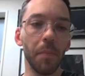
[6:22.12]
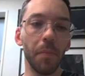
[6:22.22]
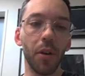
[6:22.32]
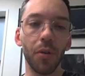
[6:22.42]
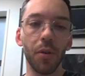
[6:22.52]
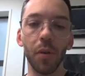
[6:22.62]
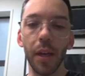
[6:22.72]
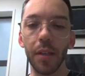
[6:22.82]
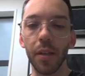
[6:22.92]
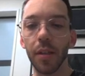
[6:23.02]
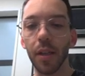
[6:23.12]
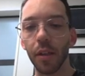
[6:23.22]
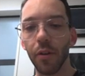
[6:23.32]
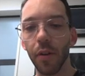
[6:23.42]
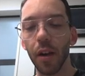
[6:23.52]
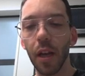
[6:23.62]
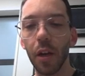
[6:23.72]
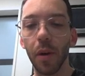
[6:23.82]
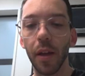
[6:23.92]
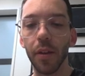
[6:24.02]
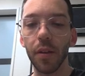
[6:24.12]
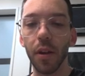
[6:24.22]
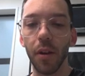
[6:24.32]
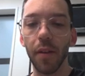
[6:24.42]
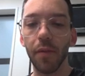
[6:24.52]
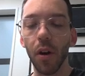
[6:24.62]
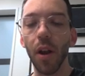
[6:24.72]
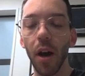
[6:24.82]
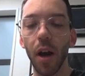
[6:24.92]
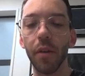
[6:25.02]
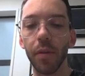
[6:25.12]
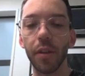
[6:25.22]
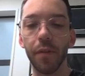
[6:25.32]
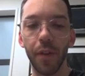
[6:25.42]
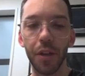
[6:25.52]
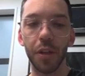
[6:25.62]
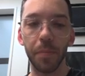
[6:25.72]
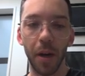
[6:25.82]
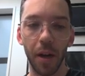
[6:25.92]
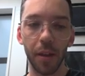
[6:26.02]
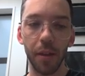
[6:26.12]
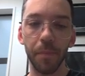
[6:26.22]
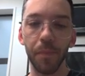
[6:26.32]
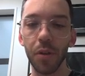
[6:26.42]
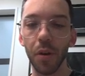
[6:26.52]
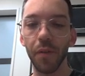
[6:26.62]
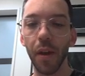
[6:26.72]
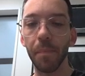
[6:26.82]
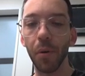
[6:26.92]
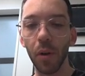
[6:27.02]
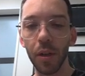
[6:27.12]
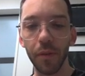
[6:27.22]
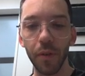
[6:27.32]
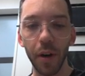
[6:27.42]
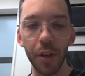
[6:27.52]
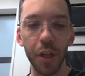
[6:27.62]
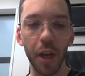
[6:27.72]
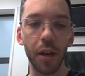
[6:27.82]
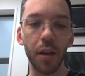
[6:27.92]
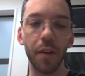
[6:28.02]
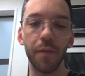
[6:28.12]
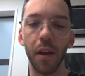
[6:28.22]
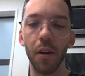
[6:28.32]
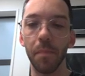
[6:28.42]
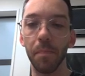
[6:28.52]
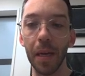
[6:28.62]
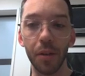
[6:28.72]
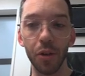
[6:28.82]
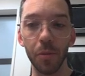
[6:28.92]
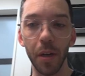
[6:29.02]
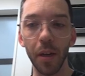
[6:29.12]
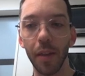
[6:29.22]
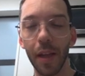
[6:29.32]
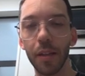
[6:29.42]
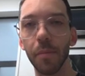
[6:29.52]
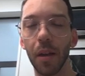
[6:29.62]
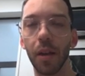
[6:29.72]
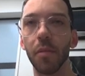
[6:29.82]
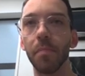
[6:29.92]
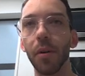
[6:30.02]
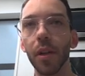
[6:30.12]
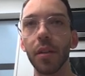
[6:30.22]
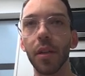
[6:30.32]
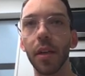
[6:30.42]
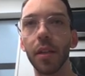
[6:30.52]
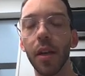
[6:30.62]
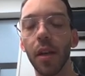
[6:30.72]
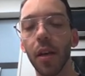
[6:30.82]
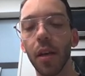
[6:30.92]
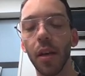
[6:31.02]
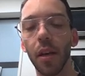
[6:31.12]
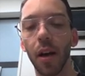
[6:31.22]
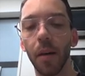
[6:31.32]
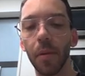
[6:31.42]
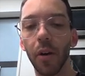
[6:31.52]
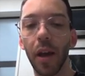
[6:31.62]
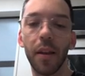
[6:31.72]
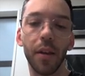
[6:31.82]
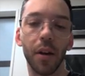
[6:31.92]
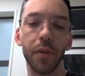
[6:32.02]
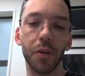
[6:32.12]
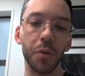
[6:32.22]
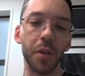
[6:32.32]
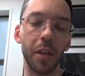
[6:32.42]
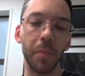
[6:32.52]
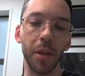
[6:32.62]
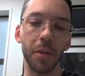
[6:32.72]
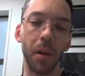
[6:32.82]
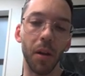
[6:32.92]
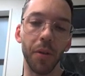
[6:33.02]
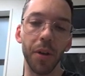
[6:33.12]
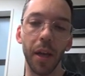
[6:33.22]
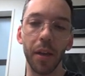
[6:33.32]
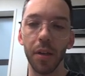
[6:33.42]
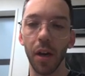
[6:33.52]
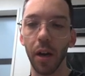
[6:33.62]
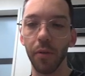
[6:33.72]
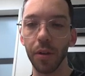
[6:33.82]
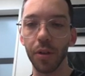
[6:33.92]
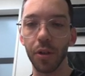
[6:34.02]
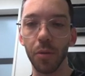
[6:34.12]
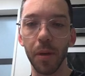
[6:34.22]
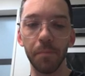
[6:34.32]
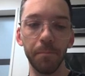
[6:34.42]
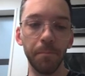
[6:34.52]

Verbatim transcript: But not all SCCs are created equally. You know, they've got high-risk features behind them. So if they're poorly differentiated, if they're a big tumor, and that's dependent on body site, you know, anything over 2 centimeters below the neck is a high-risk tumor.